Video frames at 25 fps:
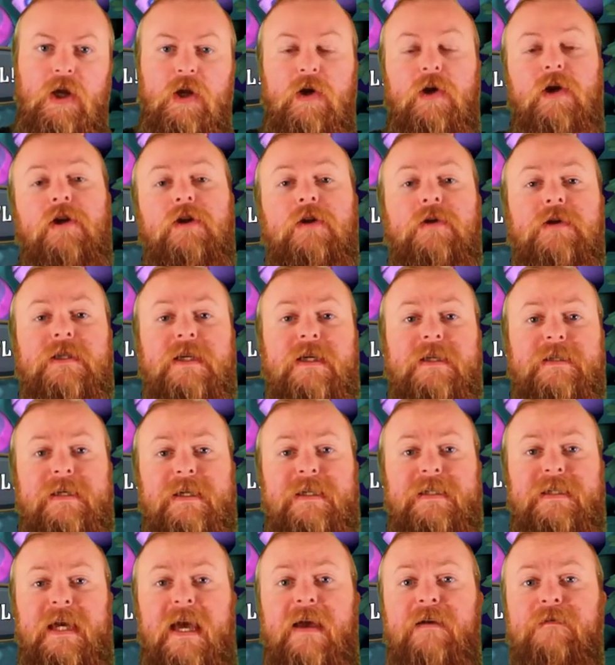You can use this
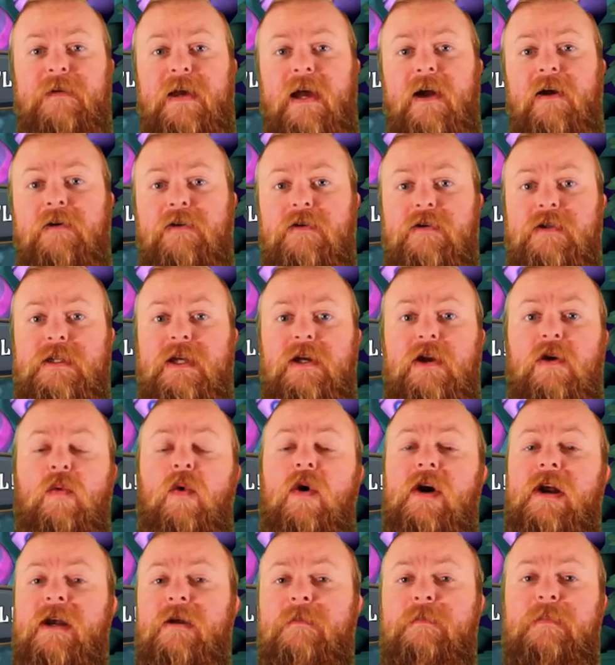to save characters that you're
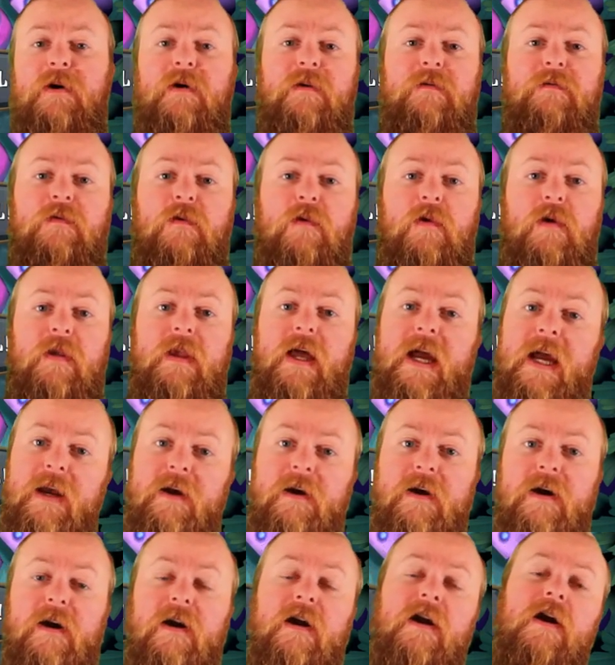wanting to build for
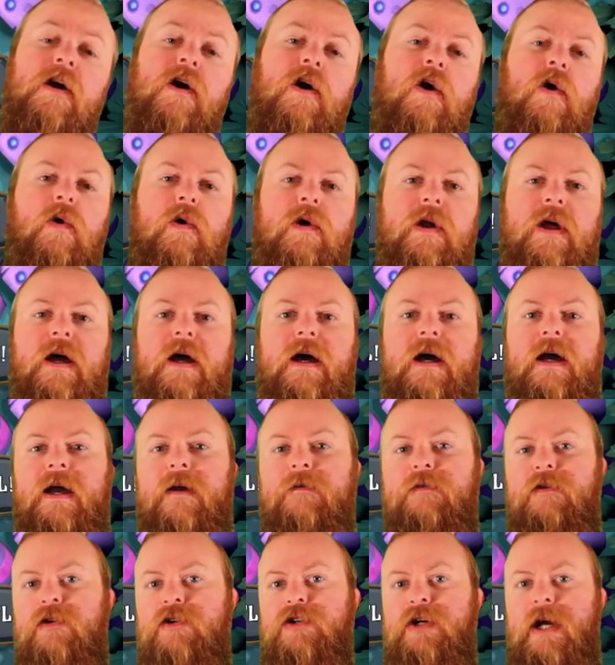later, or
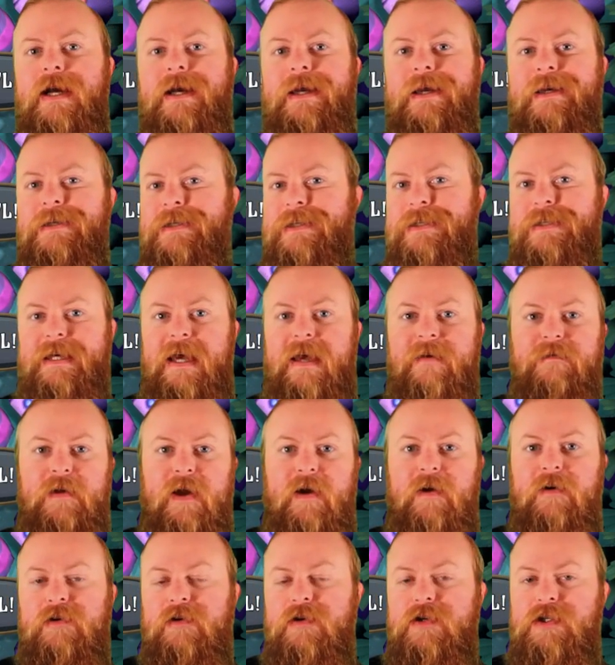if you're trying to just save
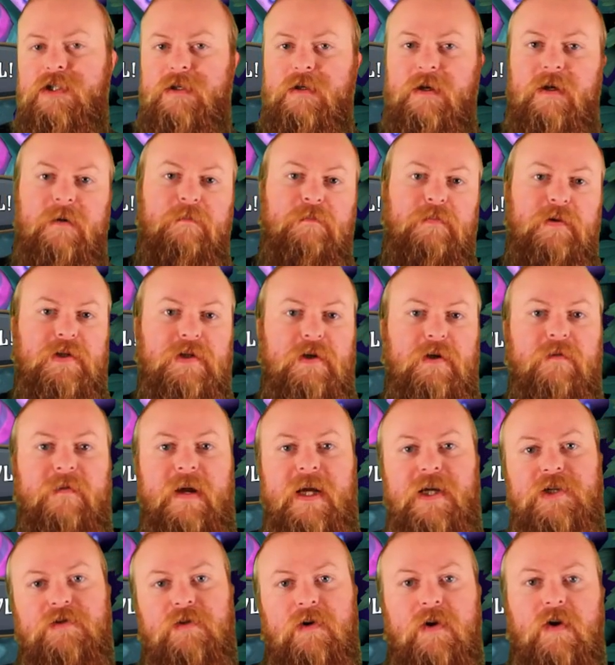characters to preserve
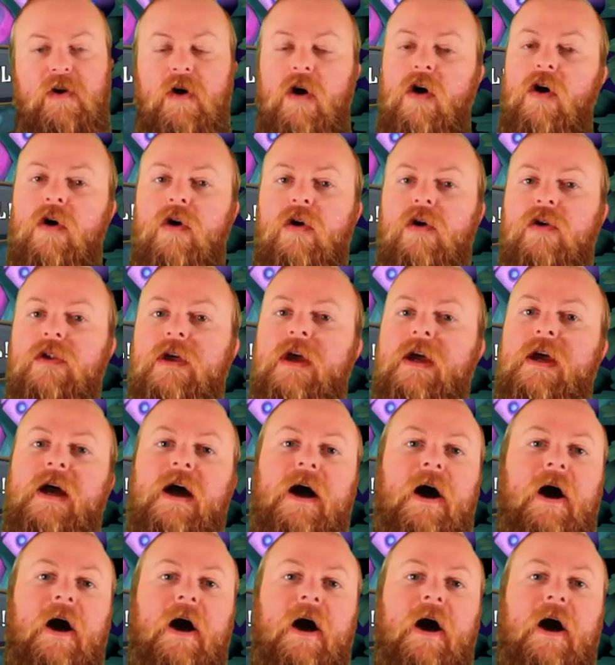extra gold.